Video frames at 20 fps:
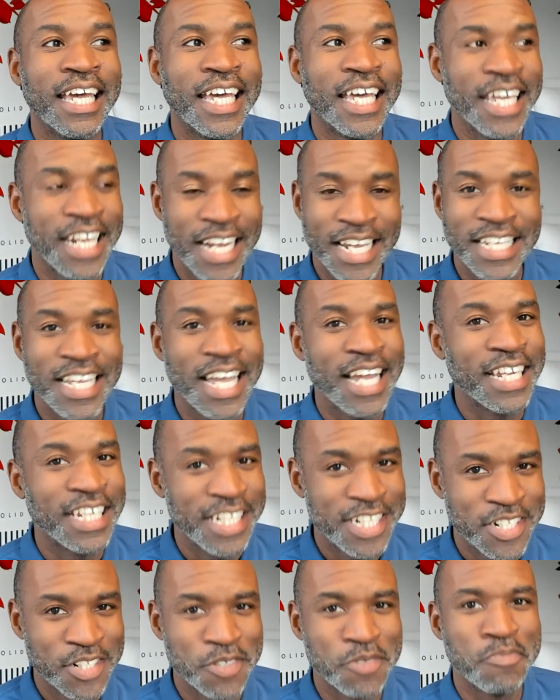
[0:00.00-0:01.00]
and I
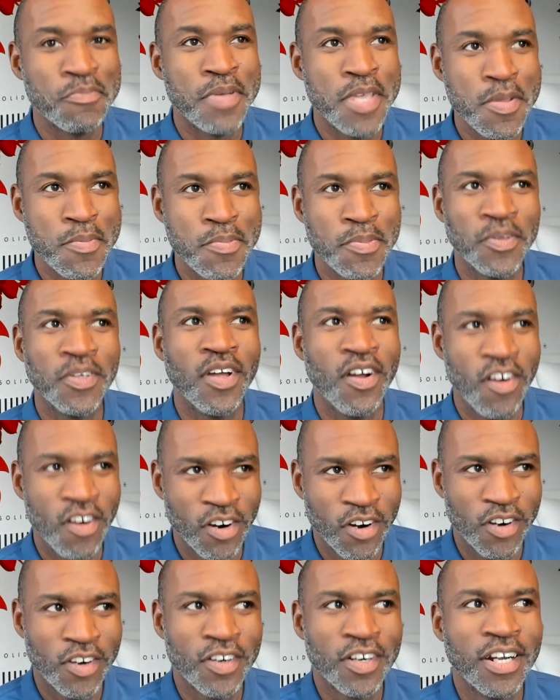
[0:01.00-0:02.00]
get you. People
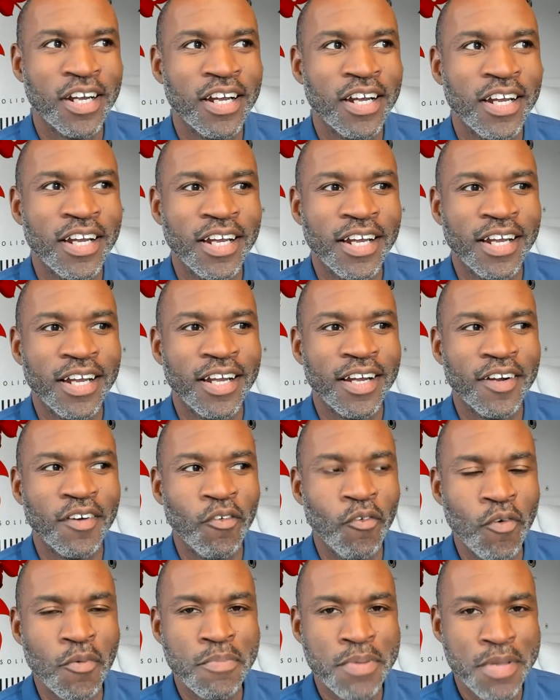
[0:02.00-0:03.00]
are,
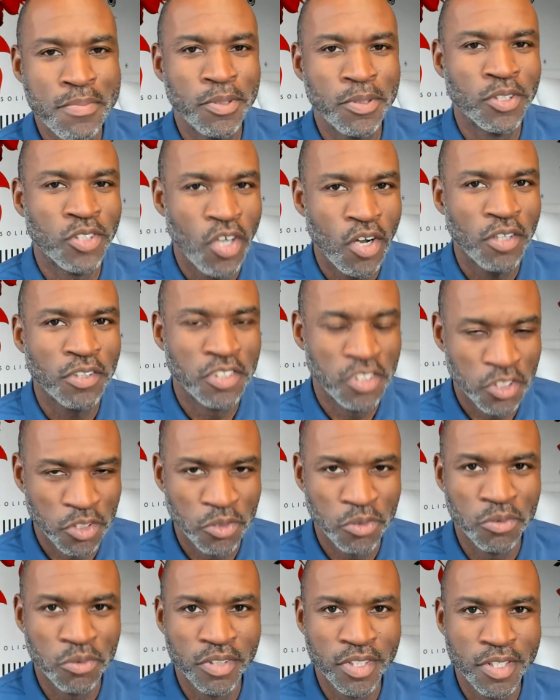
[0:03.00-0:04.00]
when people talk to
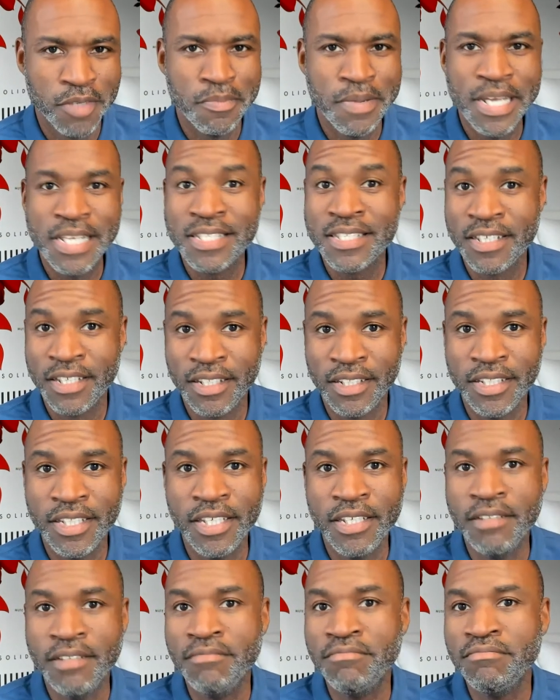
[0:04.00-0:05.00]
you, they're
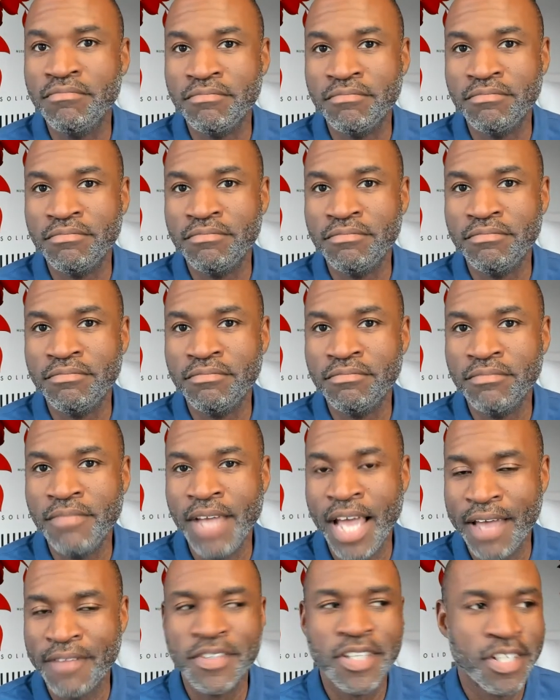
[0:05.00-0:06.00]
basically
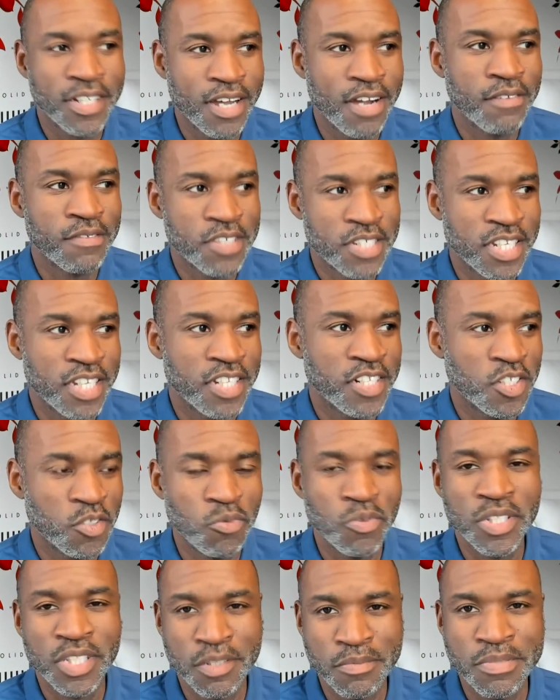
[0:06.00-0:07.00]
having a conversation
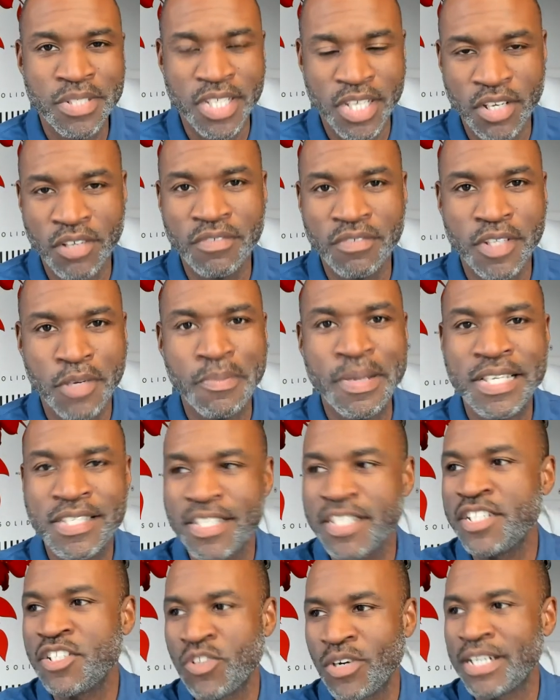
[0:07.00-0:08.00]
with themselves. They're
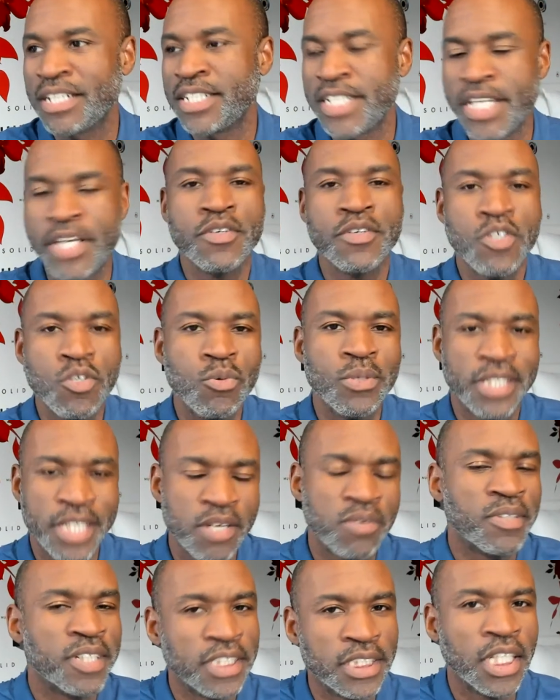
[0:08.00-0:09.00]
basically trying to tell you what they
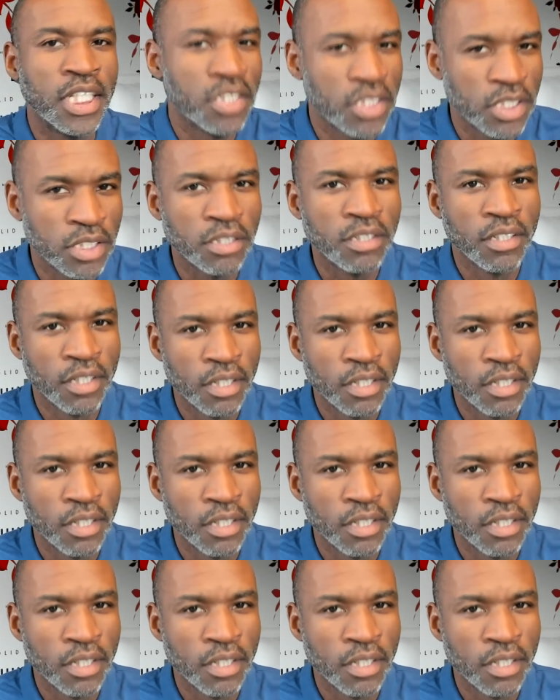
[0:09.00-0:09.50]
want to tell you,